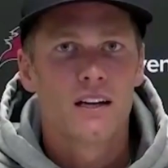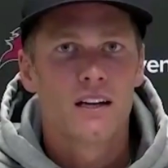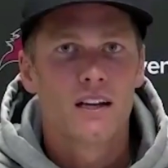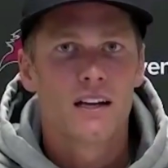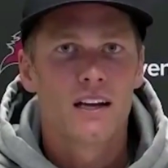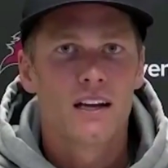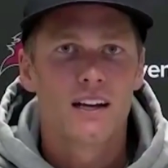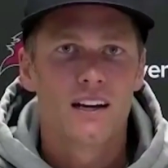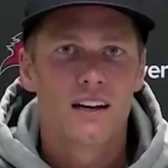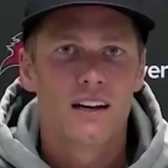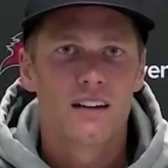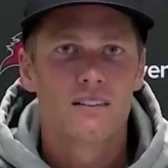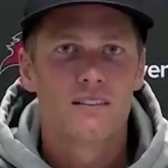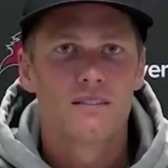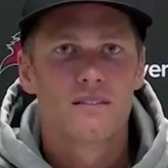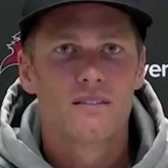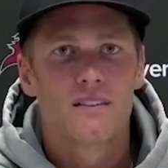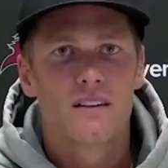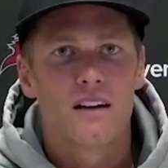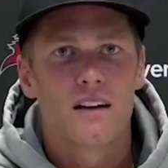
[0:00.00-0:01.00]
and
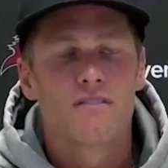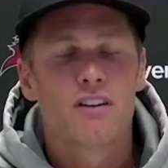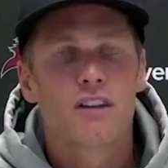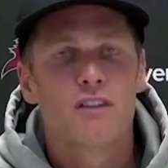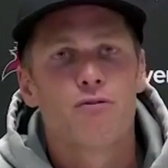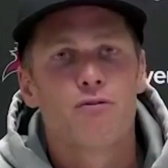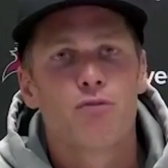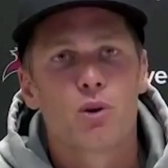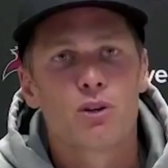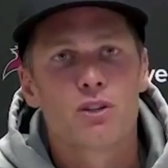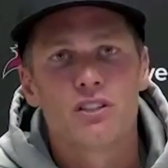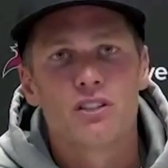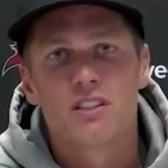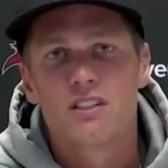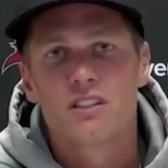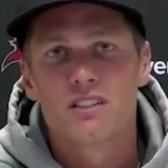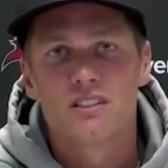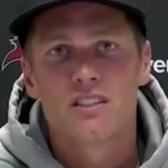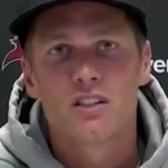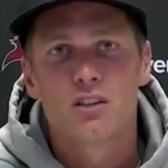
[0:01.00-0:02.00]
i'm very
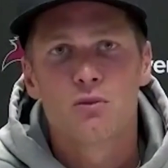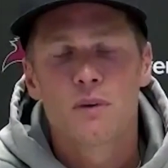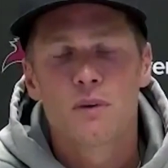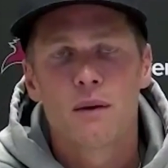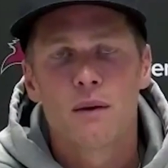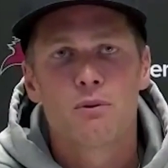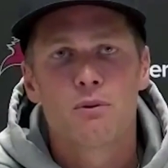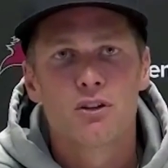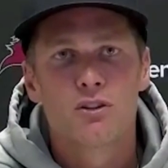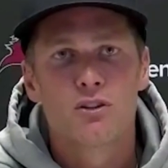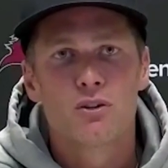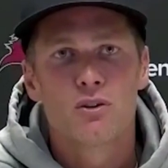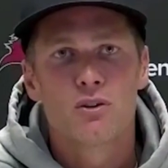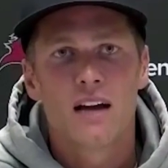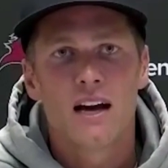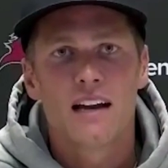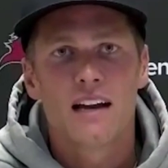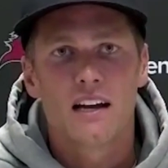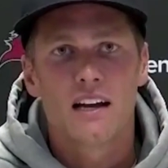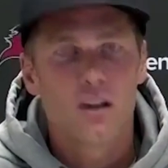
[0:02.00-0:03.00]
fortunate to still be able to do
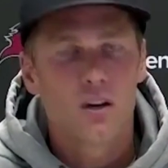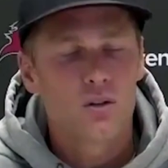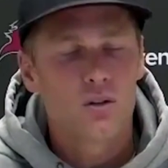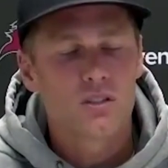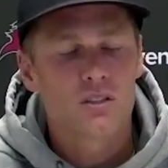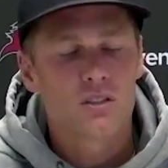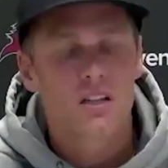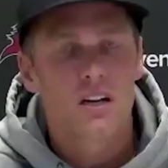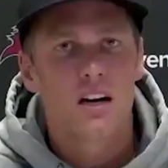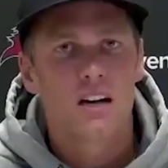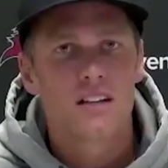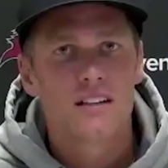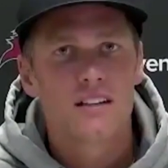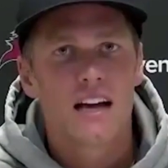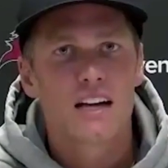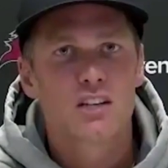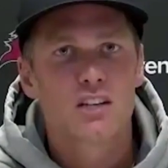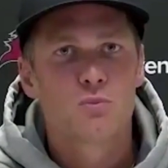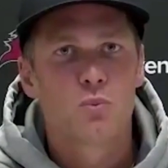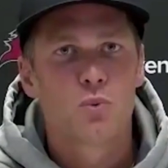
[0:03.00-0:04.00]
that and i know it's a
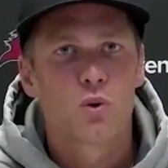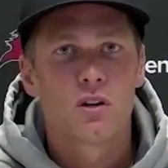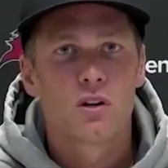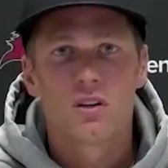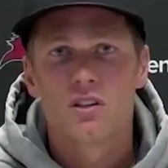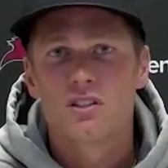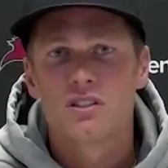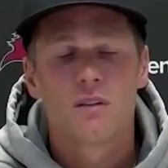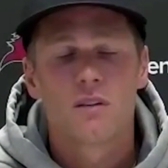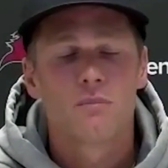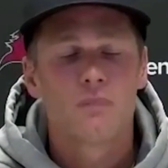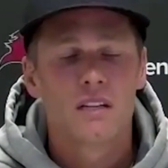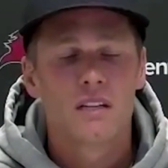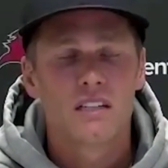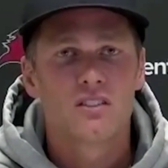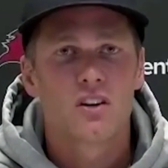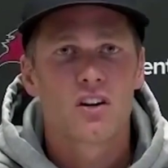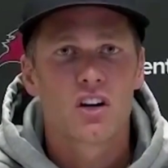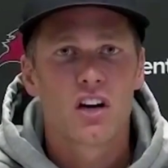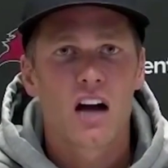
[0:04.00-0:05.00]
contact sport and there's some
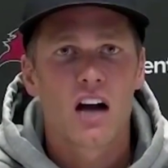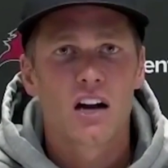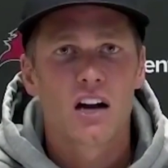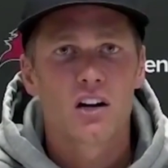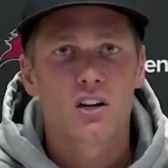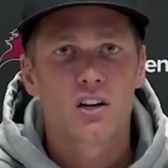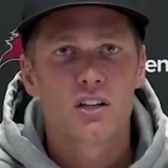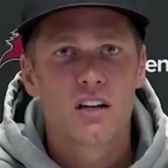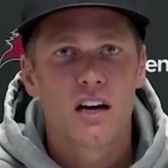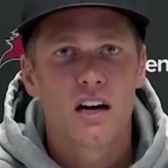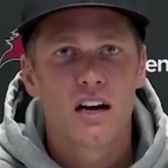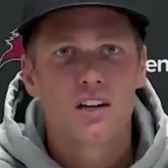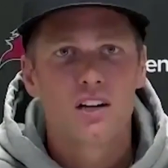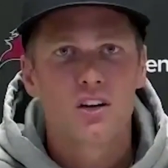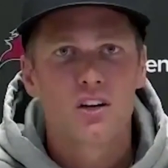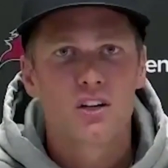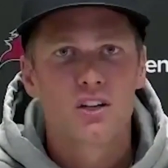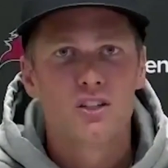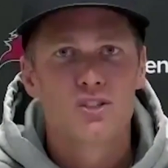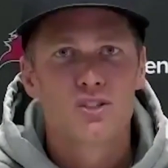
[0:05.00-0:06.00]
things that are out of, out of
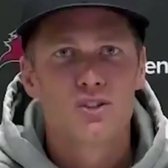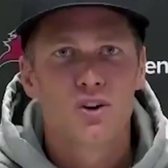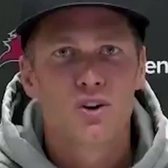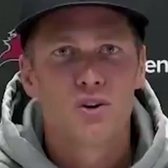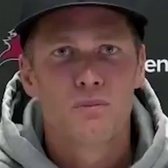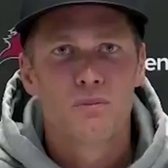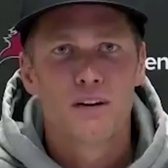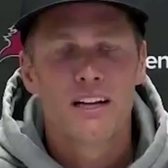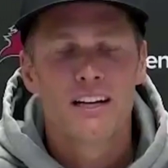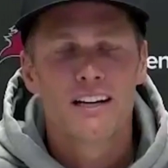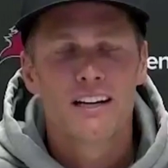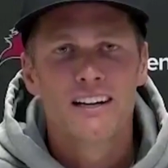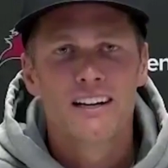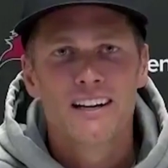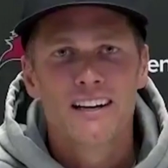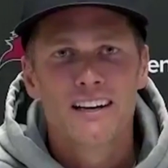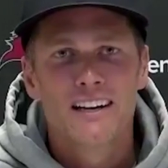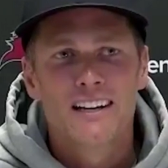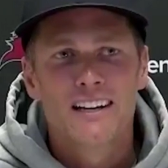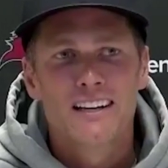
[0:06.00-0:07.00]
your control but
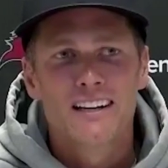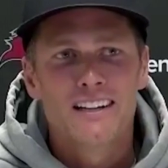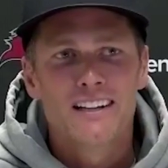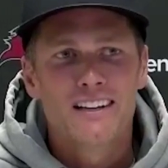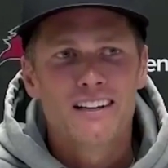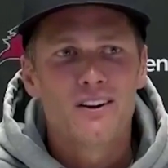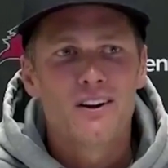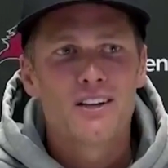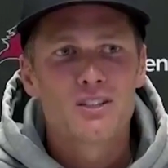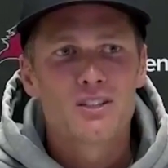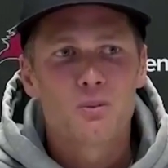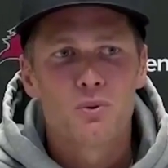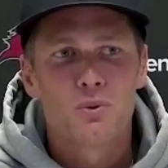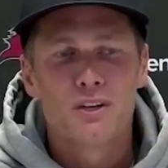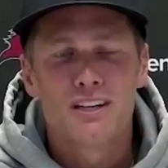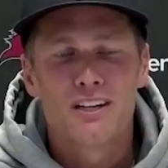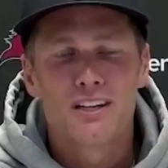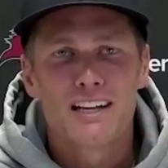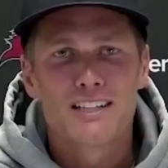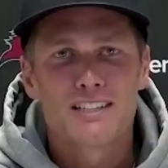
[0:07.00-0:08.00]
you know that's a
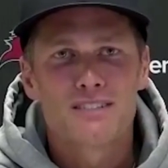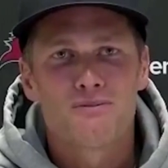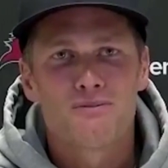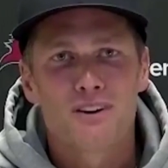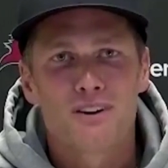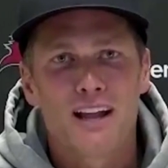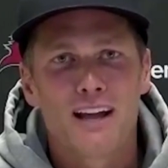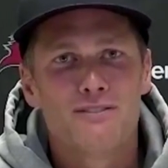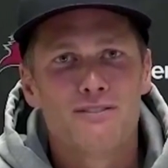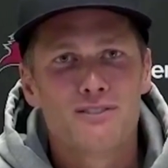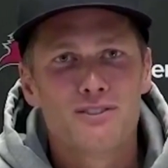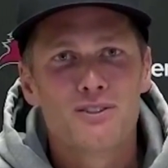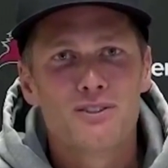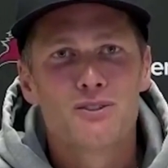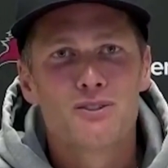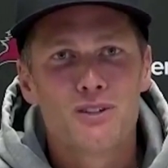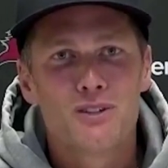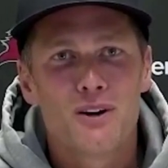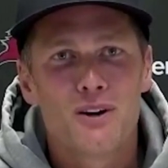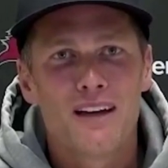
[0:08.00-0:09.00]
pretty good lesson for life
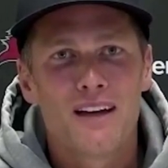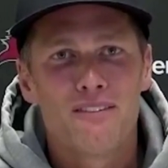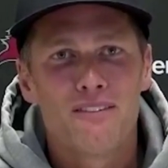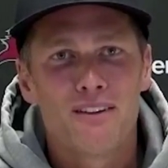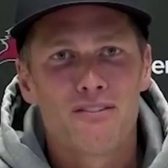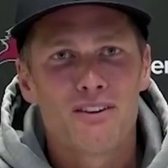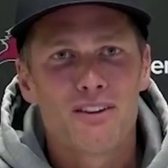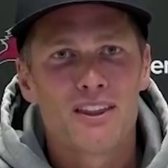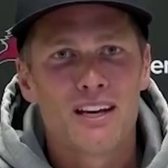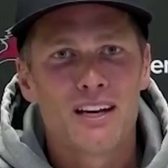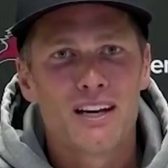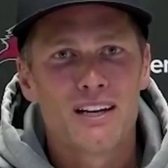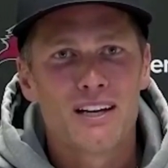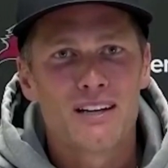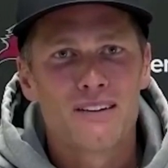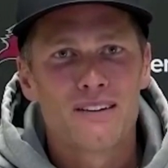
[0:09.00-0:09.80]
too you don't have everything